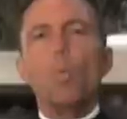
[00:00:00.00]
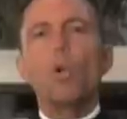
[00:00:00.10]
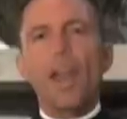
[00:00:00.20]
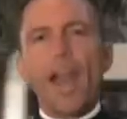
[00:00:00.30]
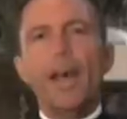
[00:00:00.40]

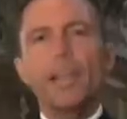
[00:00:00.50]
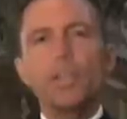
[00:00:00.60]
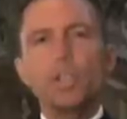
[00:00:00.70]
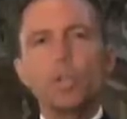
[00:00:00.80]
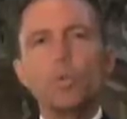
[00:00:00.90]
were
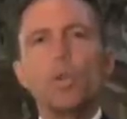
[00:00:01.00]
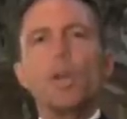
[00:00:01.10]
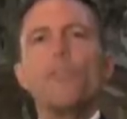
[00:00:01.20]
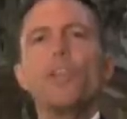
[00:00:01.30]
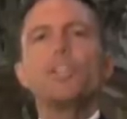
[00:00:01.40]
added to
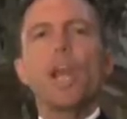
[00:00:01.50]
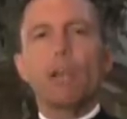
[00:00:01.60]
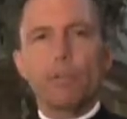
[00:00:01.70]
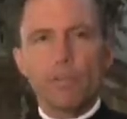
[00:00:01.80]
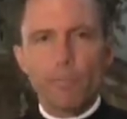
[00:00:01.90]
the
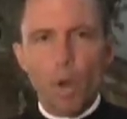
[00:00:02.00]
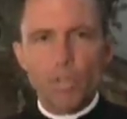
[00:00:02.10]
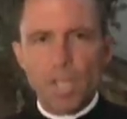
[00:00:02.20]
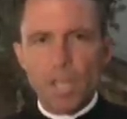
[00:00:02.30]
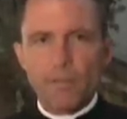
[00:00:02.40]
decorative
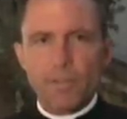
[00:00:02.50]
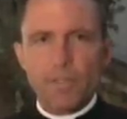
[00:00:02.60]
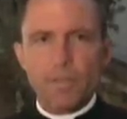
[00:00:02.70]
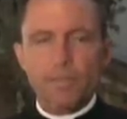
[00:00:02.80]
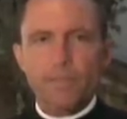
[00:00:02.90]

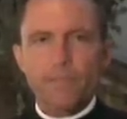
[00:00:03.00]
motifs.